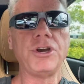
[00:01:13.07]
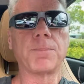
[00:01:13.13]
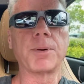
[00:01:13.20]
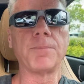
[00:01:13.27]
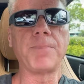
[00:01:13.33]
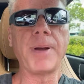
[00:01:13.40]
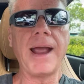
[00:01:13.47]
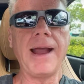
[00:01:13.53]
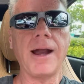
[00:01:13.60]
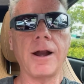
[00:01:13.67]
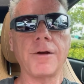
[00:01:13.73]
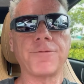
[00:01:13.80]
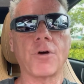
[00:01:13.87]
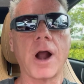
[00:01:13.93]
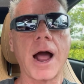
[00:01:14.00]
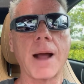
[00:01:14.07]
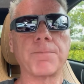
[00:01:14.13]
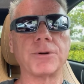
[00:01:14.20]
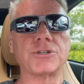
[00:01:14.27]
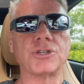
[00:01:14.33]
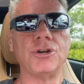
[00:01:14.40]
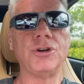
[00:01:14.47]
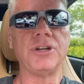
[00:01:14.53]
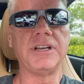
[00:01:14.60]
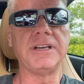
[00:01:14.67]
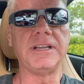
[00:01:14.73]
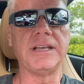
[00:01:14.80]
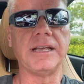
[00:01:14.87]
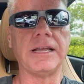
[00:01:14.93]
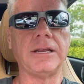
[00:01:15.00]
you're prepared for
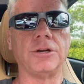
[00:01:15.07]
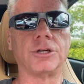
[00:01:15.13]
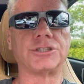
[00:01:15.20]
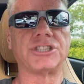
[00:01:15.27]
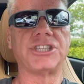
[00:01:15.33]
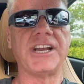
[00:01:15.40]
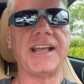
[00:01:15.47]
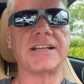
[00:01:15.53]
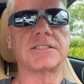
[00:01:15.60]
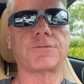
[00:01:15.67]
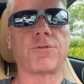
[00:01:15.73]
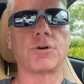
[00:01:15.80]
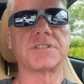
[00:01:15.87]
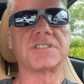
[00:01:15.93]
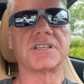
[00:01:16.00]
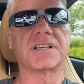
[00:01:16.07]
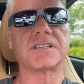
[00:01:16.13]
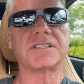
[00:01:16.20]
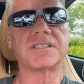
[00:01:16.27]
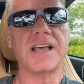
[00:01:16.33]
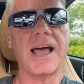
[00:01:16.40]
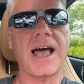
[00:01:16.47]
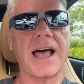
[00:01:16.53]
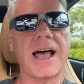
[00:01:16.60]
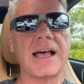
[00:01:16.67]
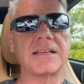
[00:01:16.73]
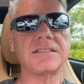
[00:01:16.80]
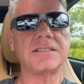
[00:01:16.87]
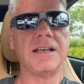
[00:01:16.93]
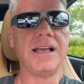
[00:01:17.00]
opportunity, your chance for
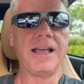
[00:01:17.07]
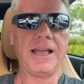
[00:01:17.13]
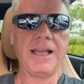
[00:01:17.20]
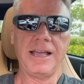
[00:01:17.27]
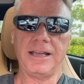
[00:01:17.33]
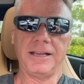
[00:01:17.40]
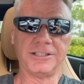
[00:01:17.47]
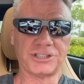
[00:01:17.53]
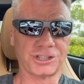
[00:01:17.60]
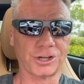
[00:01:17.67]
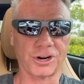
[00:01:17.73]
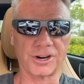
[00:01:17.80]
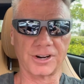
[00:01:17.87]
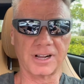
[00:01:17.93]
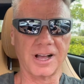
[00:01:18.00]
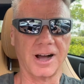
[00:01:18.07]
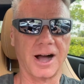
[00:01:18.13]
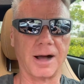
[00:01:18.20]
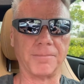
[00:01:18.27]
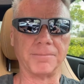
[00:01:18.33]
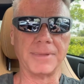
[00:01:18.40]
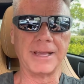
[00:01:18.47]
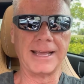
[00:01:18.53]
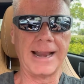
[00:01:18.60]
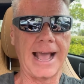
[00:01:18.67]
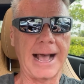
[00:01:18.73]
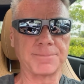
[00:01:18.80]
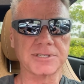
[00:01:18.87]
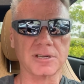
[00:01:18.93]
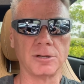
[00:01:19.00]
success is sure to come. It
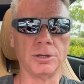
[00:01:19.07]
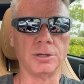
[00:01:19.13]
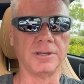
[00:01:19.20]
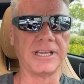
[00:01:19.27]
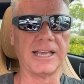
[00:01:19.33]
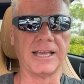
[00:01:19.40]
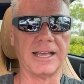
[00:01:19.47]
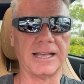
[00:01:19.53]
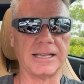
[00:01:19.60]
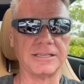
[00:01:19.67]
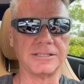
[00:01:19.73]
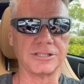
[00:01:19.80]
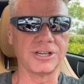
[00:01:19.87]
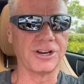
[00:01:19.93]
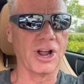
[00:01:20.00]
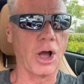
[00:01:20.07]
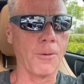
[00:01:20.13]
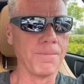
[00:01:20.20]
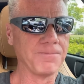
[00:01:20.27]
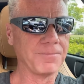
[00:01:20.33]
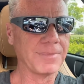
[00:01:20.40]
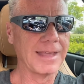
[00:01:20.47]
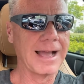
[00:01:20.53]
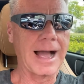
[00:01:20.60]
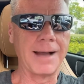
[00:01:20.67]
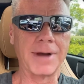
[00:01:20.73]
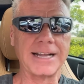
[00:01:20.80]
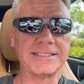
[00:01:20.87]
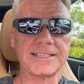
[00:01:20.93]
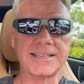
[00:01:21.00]
absolutely is. You know, I
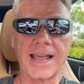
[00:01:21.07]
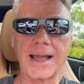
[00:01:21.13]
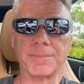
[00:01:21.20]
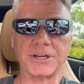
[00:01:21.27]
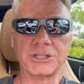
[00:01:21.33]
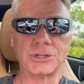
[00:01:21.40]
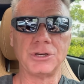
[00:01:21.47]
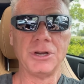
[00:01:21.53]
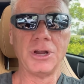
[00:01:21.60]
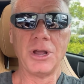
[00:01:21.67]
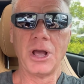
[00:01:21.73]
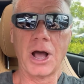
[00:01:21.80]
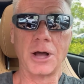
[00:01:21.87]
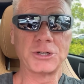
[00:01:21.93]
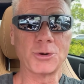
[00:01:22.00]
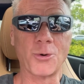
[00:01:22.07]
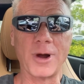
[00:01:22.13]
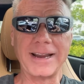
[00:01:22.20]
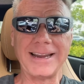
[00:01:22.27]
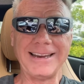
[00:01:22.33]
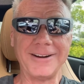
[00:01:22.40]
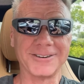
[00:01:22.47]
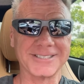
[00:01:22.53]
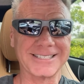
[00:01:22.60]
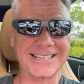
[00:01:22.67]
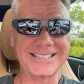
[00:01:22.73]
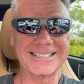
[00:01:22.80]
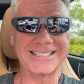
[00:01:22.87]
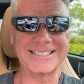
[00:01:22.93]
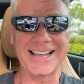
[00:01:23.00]
might say I'm a 20-year
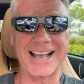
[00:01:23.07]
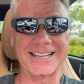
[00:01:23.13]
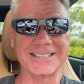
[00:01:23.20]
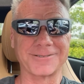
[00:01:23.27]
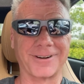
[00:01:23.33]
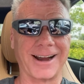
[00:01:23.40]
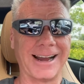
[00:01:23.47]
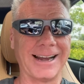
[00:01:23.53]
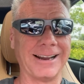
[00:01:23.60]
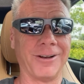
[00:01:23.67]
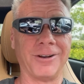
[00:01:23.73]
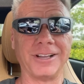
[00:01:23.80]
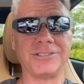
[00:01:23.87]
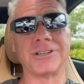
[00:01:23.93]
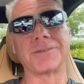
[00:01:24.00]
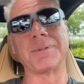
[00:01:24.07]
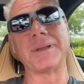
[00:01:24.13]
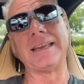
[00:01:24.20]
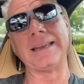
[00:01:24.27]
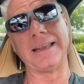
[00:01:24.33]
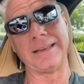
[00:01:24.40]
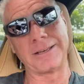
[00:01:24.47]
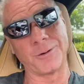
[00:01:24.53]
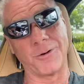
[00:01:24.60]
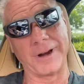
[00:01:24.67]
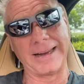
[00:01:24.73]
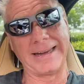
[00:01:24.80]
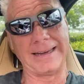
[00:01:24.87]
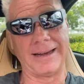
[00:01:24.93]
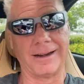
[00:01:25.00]
success, right? It only took me
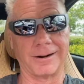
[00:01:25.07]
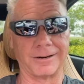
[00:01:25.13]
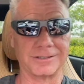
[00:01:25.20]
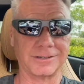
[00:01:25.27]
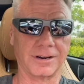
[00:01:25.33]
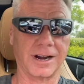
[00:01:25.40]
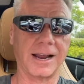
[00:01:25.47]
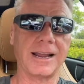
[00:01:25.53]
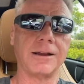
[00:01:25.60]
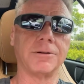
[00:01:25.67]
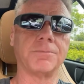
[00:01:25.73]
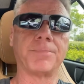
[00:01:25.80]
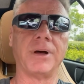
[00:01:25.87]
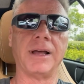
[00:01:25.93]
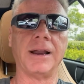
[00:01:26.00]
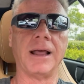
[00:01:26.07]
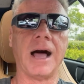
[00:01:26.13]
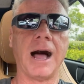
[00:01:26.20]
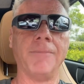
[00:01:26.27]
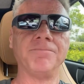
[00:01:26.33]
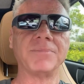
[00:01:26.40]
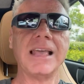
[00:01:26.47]
20 years, right? But